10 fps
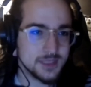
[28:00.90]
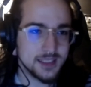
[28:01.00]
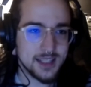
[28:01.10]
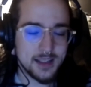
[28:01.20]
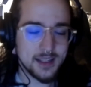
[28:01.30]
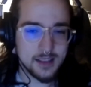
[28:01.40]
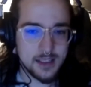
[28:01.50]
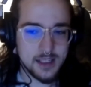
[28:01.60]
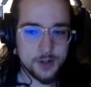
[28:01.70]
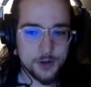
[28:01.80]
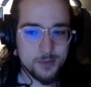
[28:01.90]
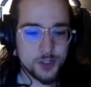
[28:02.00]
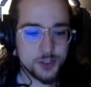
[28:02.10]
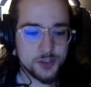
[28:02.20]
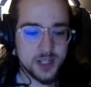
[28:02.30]
like either I'm
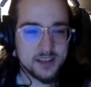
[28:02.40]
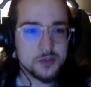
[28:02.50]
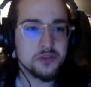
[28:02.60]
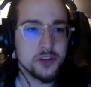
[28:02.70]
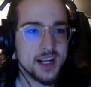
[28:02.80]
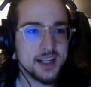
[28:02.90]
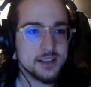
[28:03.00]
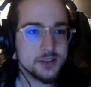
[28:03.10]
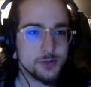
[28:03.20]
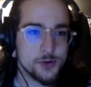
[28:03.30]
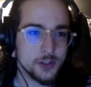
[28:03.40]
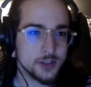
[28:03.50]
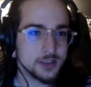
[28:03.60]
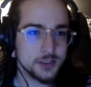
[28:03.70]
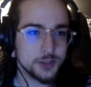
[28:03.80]
gonna do that overnight
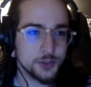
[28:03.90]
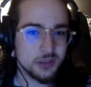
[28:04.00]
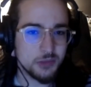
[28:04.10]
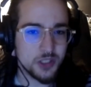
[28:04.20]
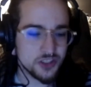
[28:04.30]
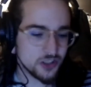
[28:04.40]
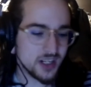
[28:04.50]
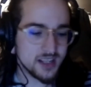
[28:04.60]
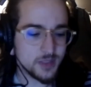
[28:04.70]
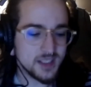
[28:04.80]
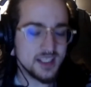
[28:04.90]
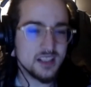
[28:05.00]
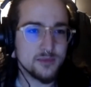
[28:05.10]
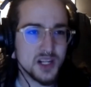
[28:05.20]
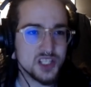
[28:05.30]
or I'm gonna start at the beginning
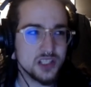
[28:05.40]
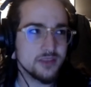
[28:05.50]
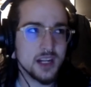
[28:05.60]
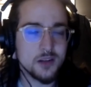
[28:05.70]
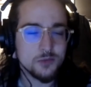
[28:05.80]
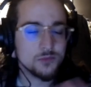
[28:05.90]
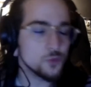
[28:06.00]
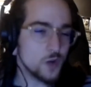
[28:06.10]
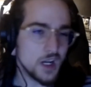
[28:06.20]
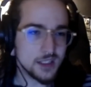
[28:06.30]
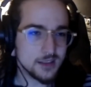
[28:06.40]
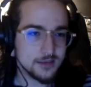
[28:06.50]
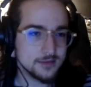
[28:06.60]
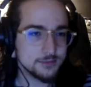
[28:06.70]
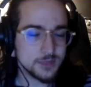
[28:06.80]
of my shift and wait
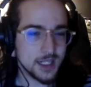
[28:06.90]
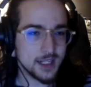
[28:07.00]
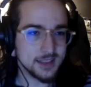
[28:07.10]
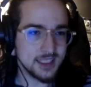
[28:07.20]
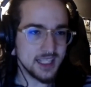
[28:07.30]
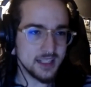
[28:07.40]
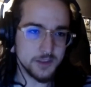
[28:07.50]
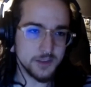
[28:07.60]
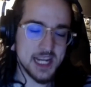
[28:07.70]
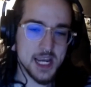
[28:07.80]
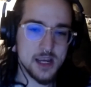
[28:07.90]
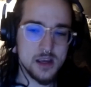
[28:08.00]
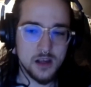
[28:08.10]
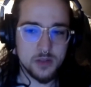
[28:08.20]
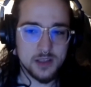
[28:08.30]
at the end of the day.
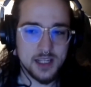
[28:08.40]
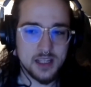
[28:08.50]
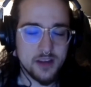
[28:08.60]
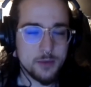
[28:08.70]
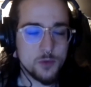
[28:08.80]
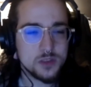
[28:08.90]
But like if I